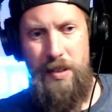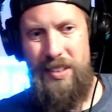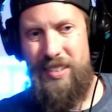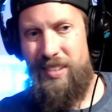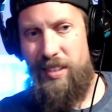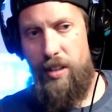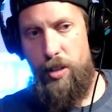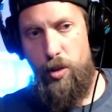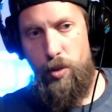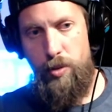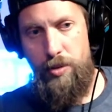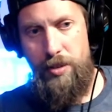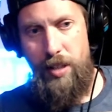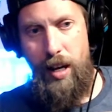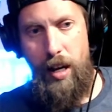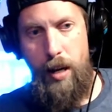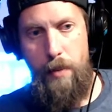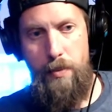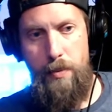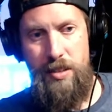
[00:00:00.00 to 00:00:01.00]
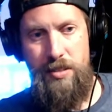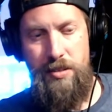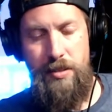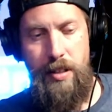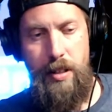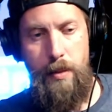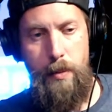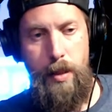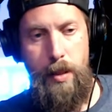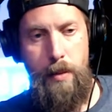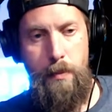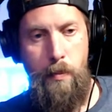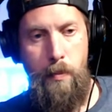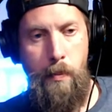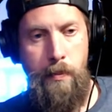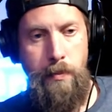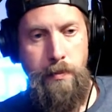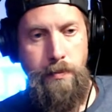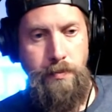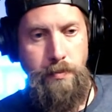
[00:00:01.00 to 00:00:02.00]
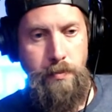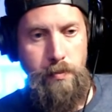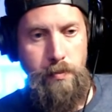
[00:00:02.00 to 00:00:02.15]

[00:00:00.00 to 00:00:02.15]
I'm in Central Time, Mr. MM.